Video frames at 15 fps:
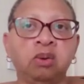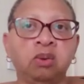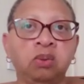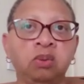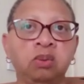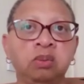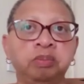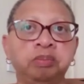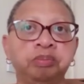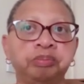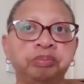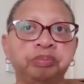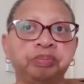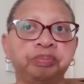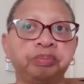So
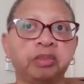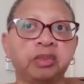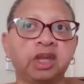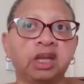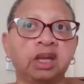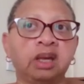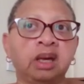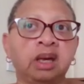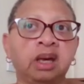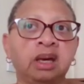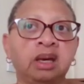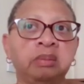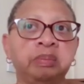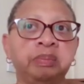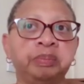
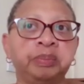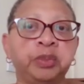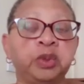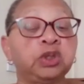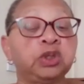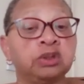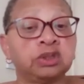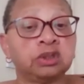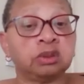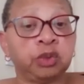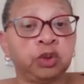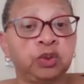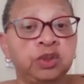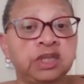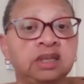I put on
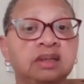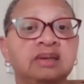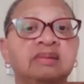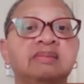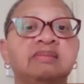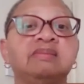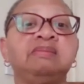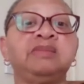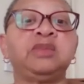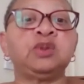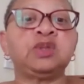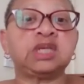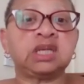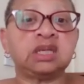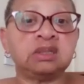some music.
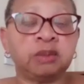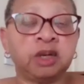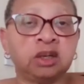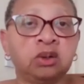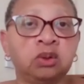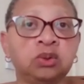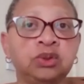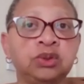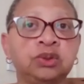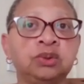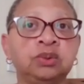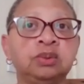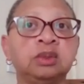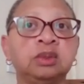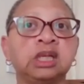Music is my
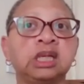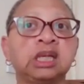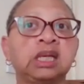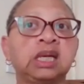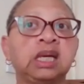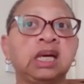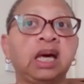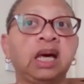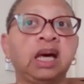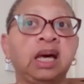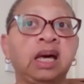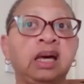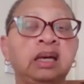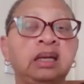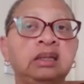go-to,
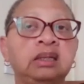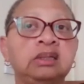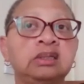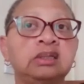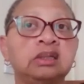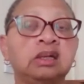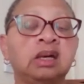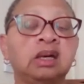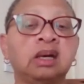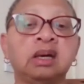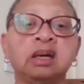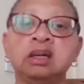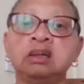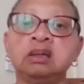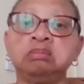and
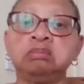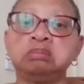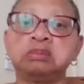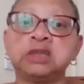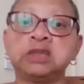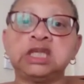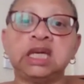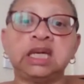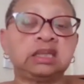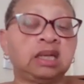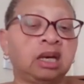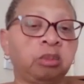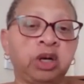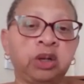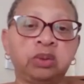I take
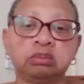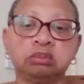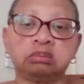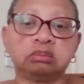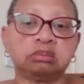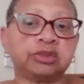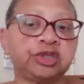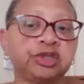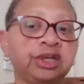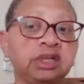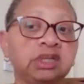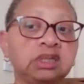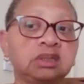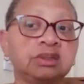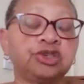time out,
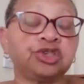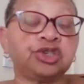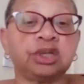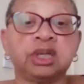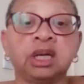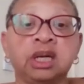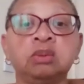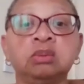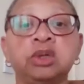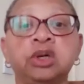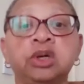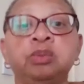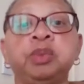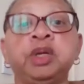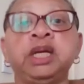just shut down
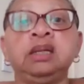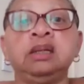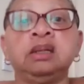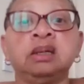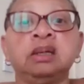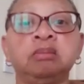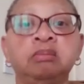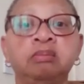completely,